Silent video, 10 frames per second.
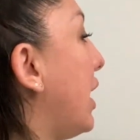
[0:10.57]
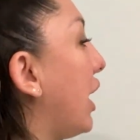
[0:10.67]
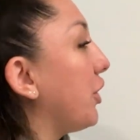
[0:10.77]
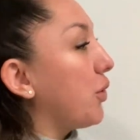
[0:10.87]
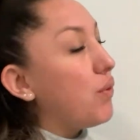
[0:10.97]

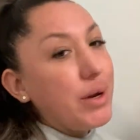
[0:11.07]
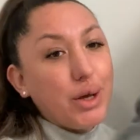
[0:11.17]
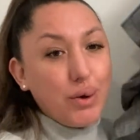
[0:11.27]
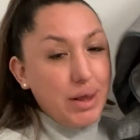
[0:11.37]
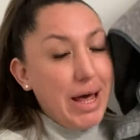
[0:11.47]
and you don't want to
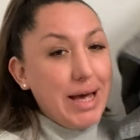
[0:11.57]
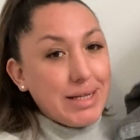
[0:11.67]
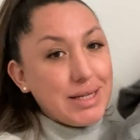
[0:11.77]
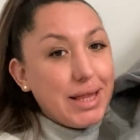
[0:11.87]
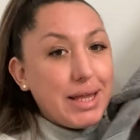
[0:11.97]

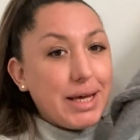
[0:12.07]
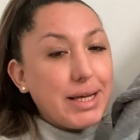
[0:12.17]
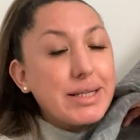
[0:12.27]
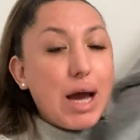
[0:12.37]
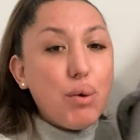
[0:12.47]
utilize the
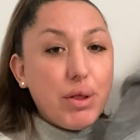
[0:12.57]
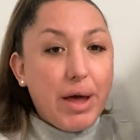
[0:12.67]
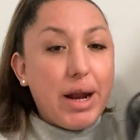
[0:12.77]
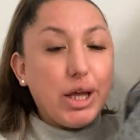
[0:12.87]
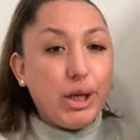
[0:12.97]
towel
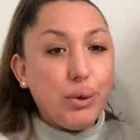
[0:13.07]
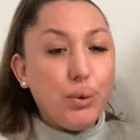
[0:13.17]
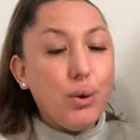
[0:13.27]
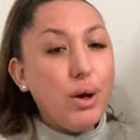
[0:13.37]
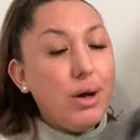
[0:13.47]
that
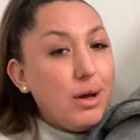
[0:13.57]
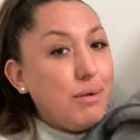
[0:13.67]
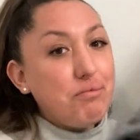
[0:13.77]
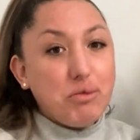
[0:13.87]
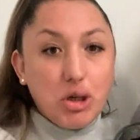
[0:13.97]
you
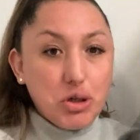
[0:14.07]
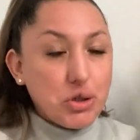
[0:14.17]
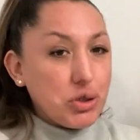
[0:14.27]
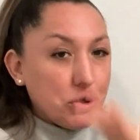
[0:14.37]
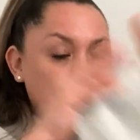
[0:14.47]

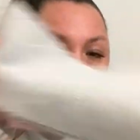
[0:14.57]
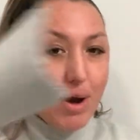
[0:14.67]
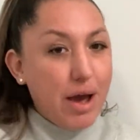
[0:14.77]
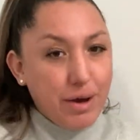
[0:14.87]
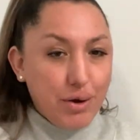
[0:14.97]
use to
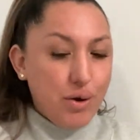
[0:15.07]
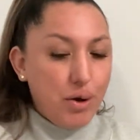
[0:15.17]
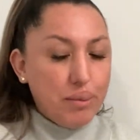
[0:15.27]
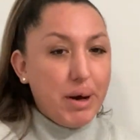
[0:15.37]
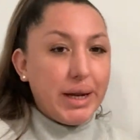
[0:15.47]
dry your
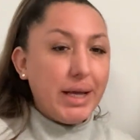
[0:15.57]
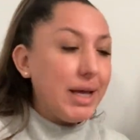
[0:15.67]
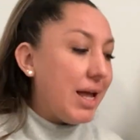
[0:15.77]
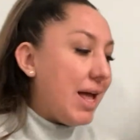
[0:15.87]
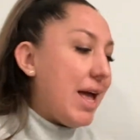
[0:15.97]
whole body,
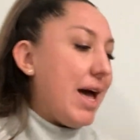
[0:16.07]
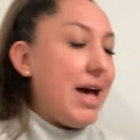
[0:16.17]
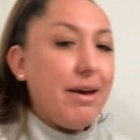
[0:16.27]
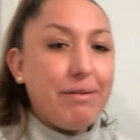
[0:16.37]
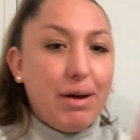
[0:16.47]

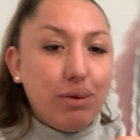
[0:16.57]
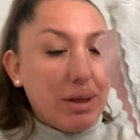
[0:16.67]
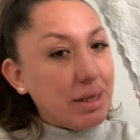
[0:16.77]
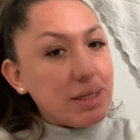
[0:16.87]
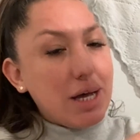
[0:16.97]
I
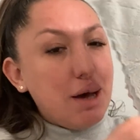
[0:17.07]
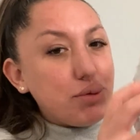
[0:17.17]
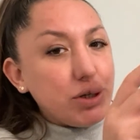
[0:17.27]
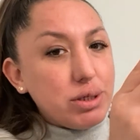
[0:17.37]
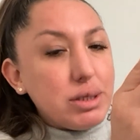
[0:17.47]
found these
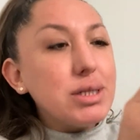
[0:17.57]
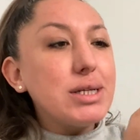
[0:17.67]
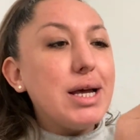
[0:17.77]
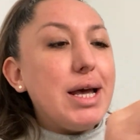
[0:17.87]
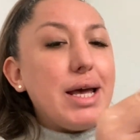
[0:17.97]

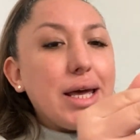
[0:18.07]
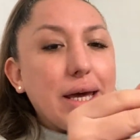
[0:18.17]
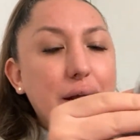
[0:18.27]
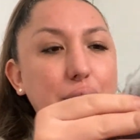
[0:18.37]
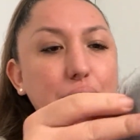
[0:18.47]
options
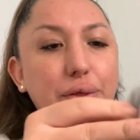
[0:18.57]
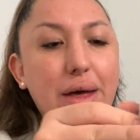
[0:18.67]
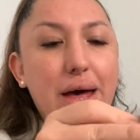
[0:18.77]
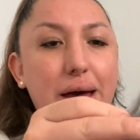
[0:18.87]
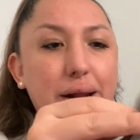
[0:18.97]
here
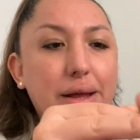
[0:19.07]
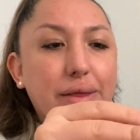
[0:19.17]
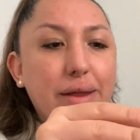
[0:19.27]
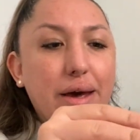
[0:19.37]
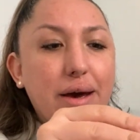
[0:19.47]
that
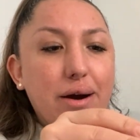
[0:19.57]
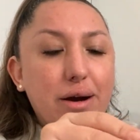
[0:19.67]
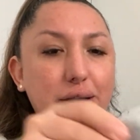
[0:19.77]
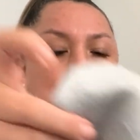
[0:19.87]
they are